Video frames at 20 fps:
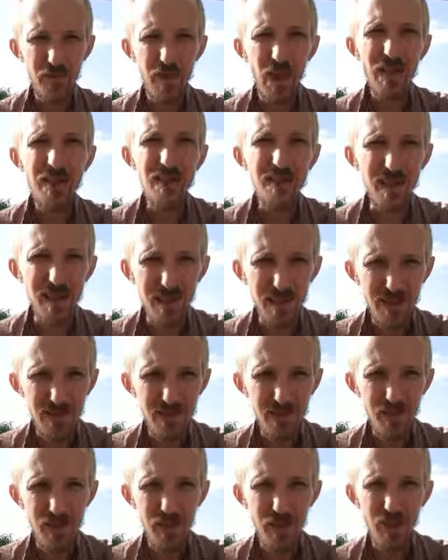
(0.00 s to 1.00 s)
technique
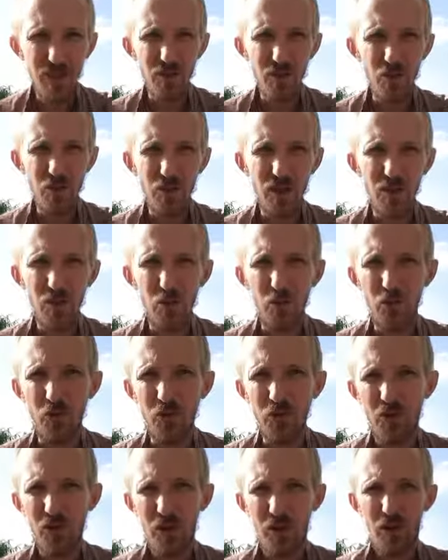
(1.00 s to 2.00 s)
that you can
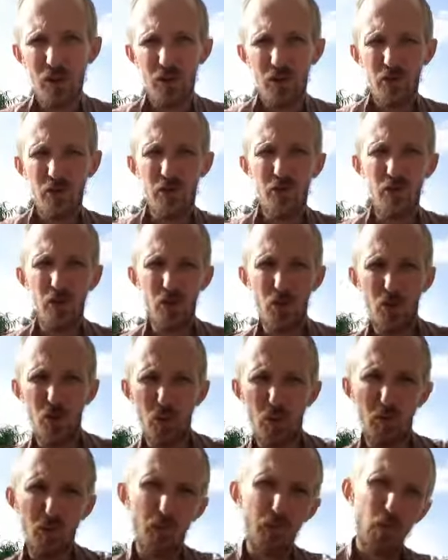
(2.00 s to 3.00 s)
use.
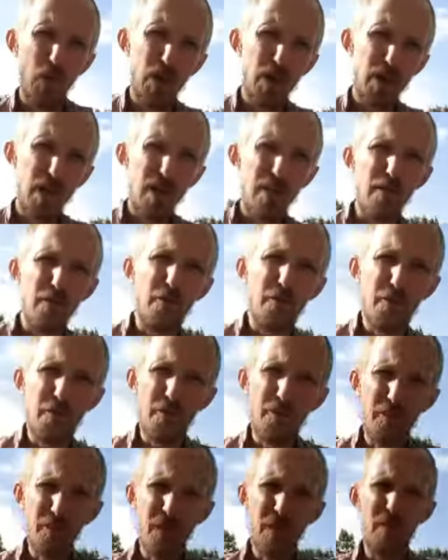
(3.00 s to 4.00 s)
So when you have
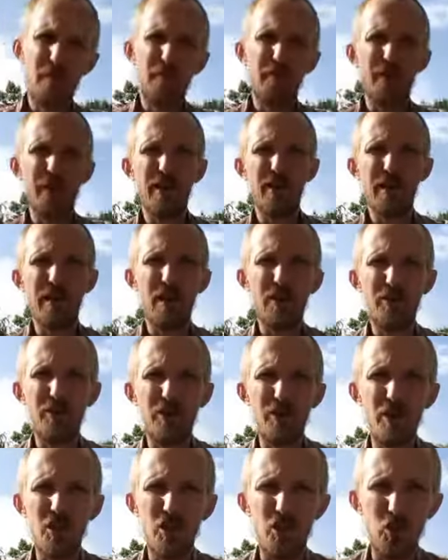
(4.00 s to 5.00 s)
figured out
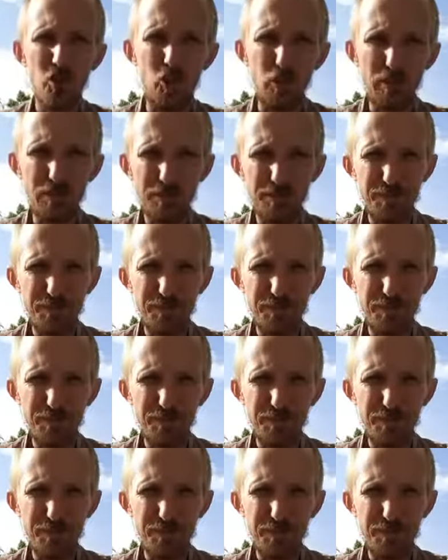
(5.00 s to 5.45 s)
the issue,